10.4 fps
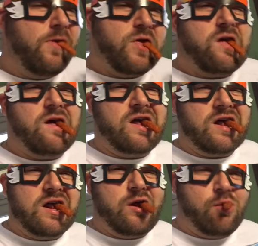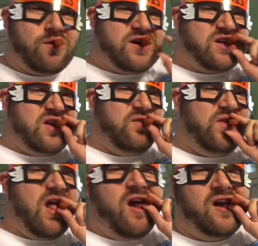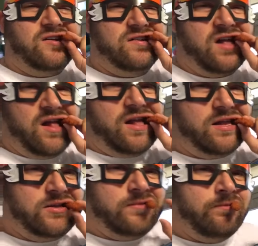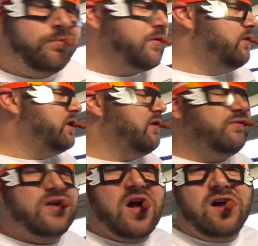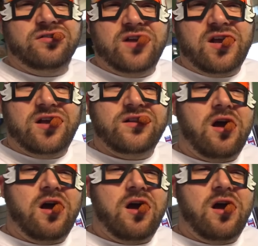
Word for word: Oh, what Is the that at fuck, least a Diet Shane? Coke? What the fuck, Shane?